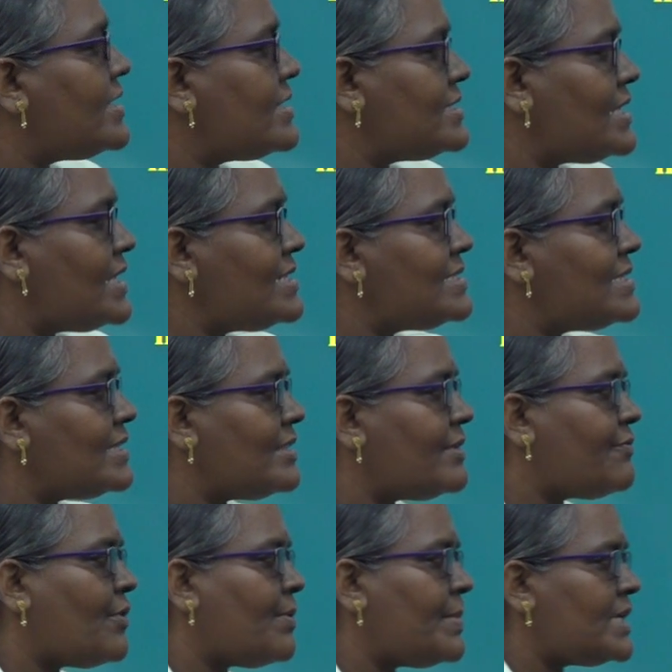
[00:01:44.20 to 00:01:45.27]
results in the
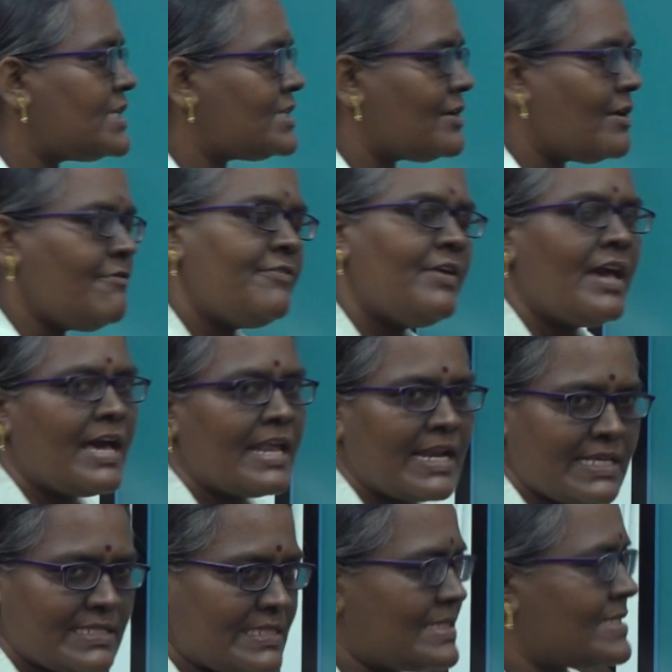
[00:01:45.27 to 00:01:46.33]
formation of
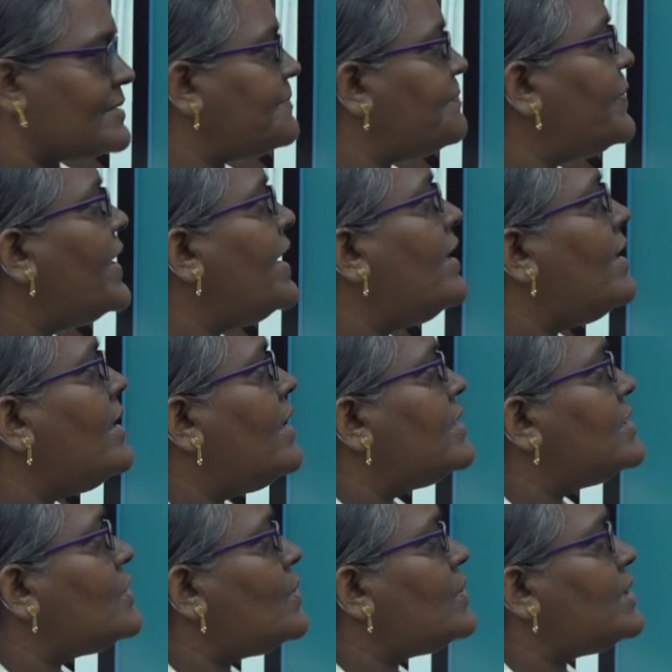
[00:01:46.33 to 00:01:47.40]
rust.
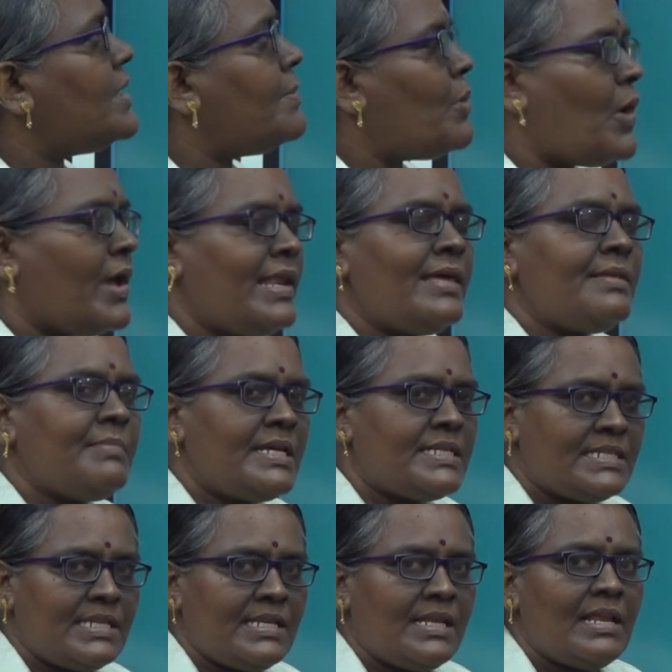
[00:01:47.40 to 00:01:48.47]
So, the boiler
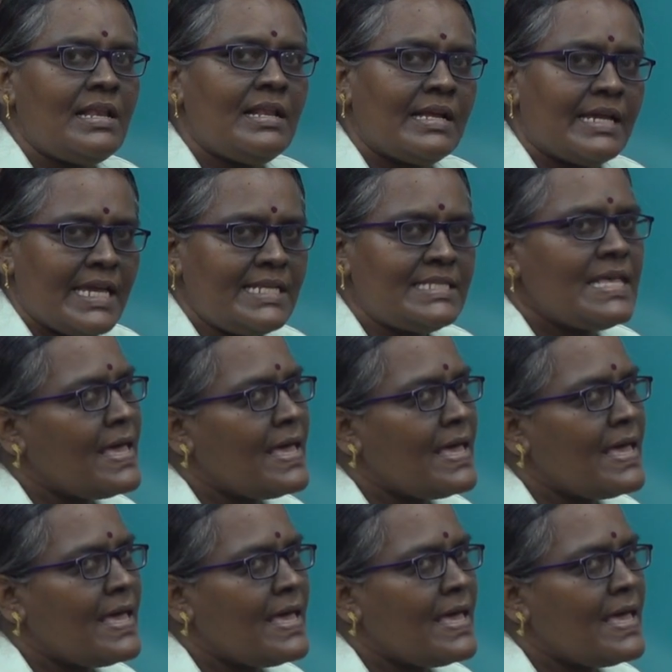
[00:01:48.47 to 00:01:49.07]
material gets